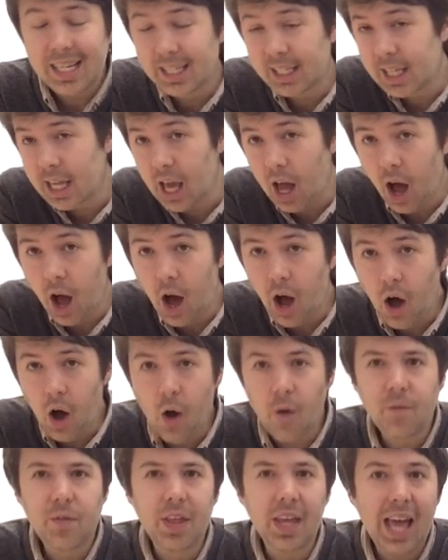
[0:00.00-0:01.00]
is the art
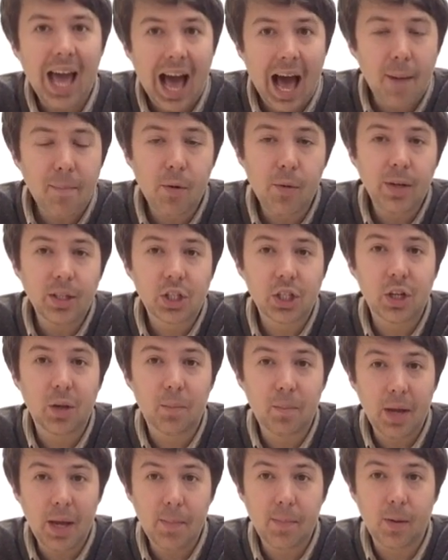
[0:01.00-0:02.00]
of the Aboriginal
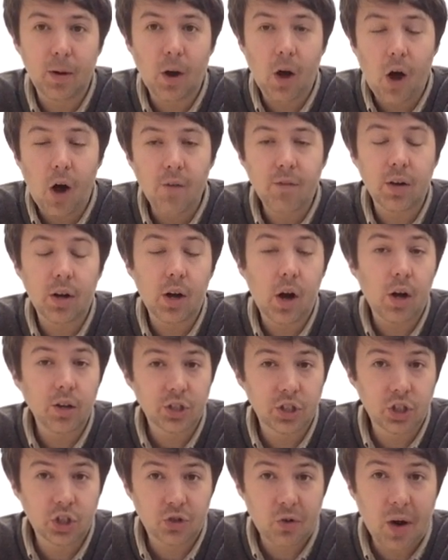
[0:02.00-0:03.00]
people of
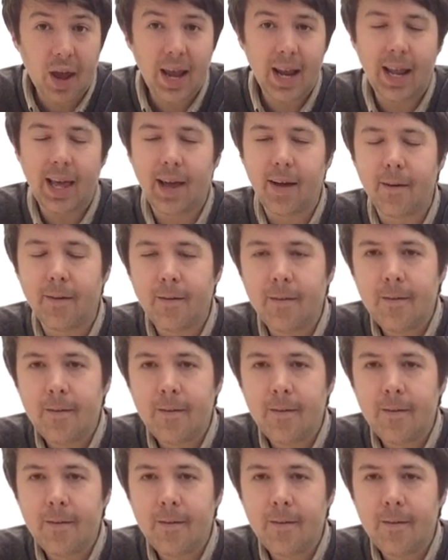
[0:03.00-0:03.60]
Australia.